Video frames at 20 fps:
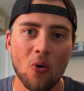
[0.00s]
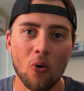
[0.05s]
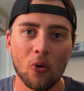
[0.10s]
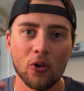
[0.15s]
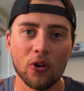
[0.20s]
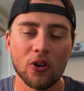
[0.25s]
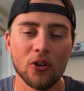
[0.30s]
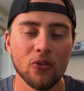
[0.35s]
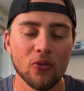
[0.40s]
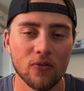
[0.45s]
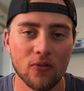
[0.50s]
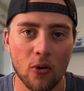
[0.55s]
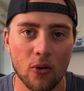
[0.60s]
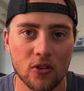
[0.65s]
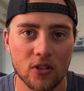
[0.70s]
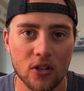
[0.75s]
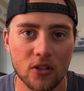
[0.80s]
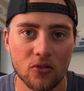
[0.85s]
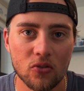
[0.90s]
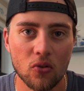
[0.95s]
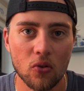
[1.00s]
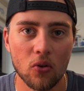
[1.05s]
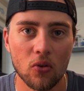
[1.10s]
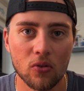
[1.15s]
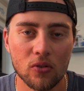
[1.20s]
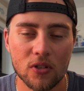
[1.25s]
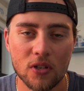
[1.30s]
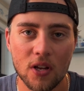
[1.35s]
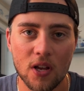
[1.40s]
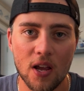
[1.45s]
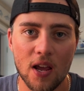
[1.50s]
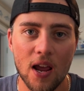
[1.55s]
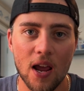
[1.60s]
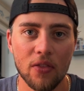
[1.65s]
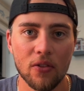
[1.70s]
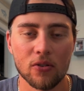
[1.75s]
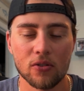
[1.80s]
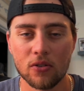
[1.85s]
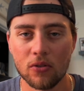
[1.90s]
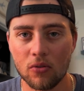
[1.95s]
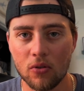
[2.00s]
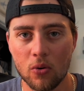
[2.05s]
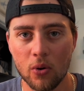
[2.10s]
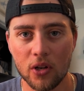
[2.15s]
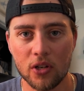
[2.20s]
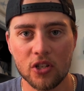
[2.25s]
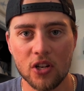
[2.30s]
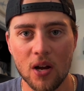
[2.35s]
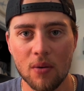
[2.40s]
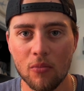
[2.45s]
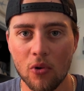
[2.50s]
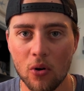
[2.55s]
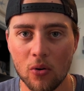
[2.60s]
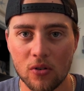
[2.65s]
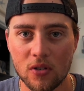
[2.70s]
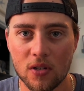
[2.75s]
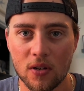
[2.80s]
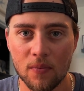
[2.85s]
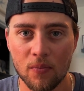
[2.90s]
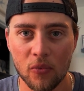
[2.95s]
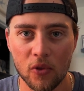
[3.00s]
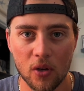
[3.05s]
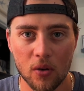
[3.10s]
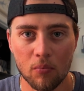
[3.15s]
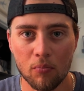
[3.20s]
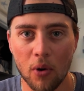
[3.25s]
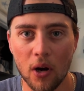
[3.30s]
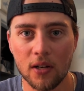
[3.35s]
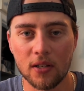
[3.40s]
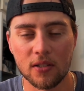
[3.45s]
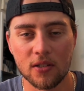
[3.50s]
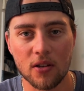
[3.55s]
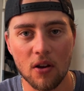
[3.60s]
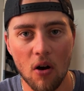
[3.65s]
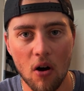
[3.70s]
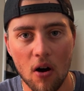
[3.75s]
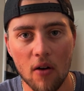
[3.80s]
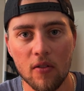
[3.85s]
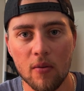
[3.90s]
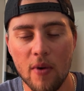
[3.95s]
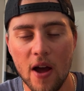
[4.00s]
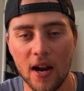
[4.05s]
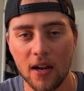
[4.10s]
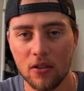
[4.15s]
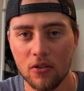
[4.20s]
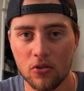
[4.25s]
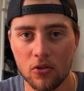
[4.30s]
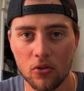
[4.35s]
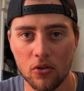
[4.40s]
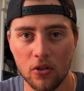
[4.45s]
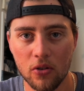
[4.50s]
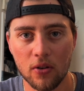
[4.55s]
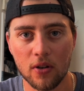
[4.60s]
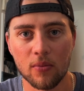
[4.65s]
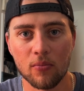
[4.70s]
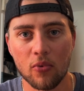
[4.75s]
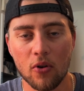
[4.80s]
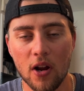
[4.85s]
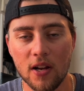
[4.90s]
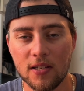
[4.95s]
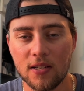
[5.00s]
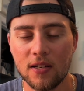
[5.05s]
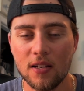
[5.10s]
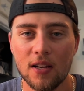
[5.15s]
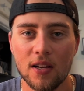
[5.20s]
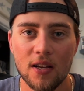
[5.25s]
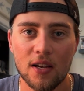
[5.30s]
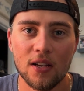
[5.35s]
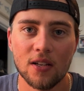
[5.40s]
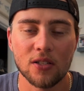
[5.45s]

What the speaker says: or you can do voice controls, and there's little quick shot modes buttons on the back of the drone that you can press